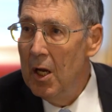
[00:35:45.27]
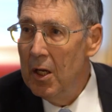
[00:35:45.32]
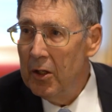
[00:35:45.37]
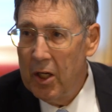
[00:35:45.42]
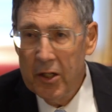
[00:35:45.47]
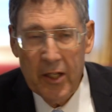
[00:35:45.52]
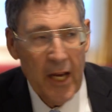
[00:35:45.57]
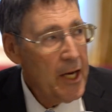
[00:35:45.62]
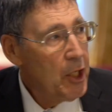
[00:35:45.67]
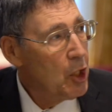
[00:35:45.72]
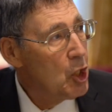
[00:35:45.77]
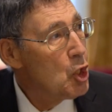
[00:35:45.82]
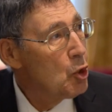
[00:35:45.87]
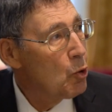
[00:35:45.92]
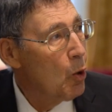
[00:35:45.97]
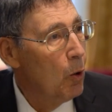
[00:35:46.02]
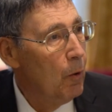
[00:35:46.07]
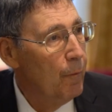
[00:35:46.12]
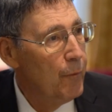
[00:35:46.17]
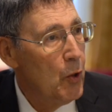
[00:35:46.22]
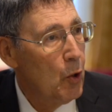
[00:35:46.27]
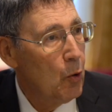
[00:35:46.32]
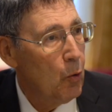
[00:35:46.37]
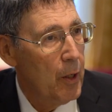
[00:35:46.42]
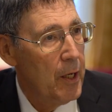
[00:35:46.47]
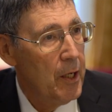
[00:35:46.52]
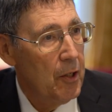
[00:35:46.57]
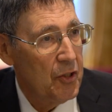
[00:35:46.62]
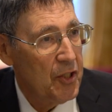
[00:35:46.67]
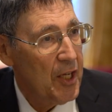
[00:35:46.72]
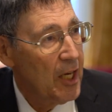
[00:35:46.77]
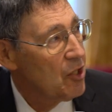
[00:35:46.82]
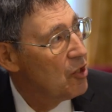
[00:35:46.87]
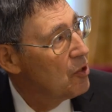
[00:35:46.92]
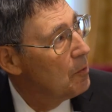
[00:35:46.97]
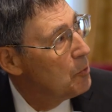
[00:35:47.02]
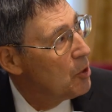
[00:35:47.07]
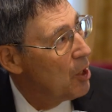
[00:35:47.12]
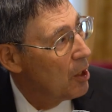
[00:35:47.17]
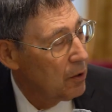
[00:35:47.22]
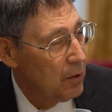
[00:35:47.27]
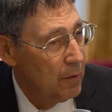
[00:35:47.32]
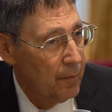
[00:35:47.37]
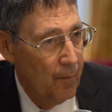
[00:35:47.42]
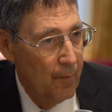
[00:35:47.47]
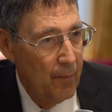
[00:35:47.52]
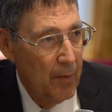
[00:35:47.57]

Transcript: to take control of Ukraine because that's his objective.